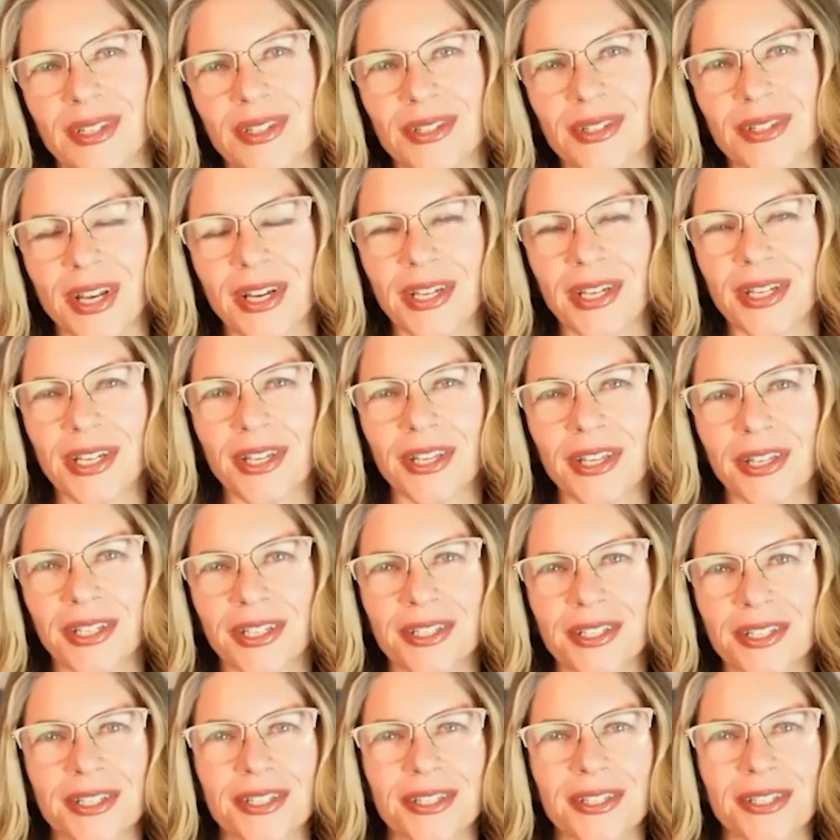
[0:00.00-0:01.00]
psychedelic
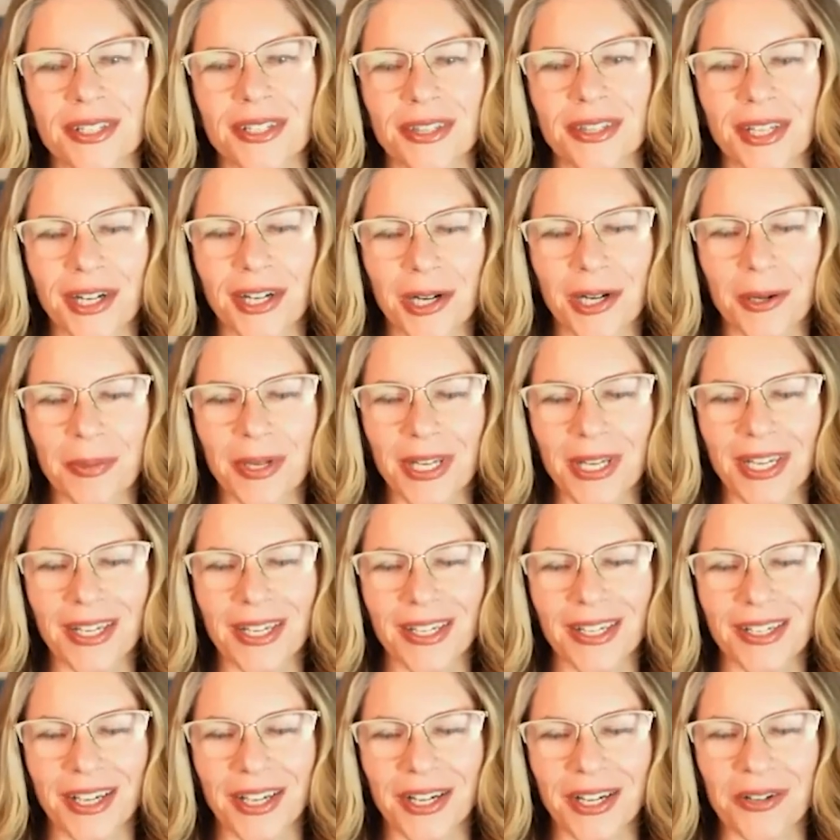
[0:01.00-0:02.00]
assisted
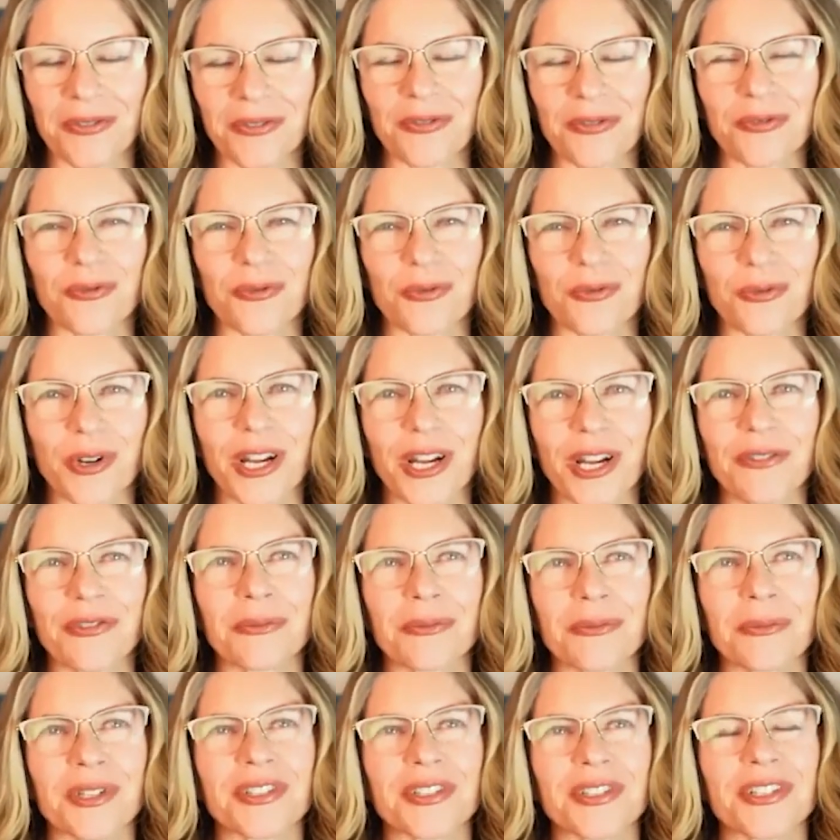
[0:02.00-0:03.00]
therapy kind of right
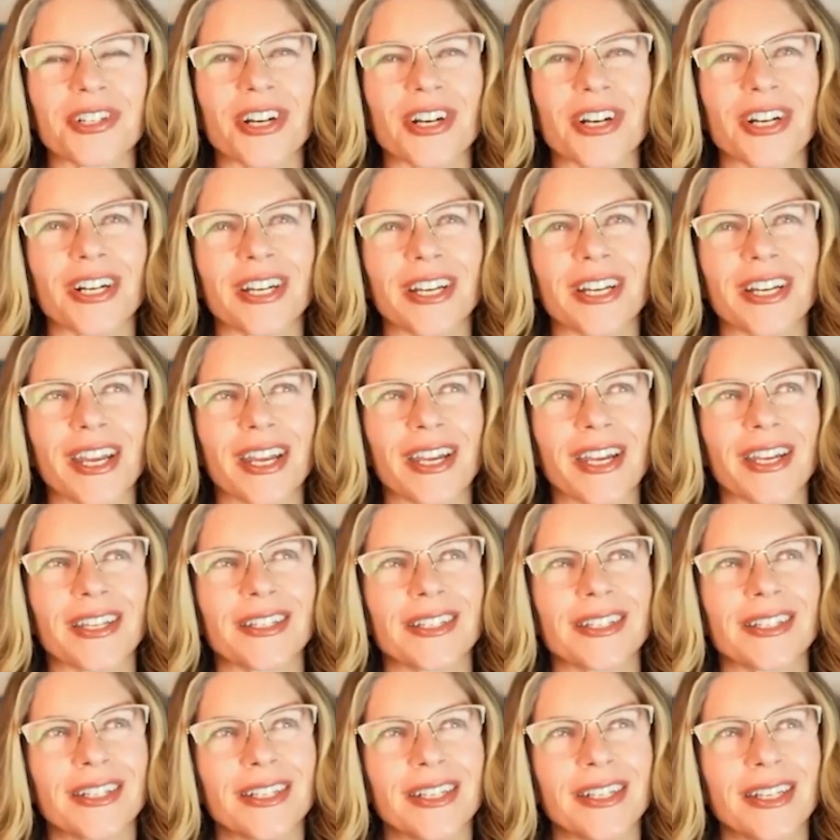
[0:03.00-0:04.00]
from the start, and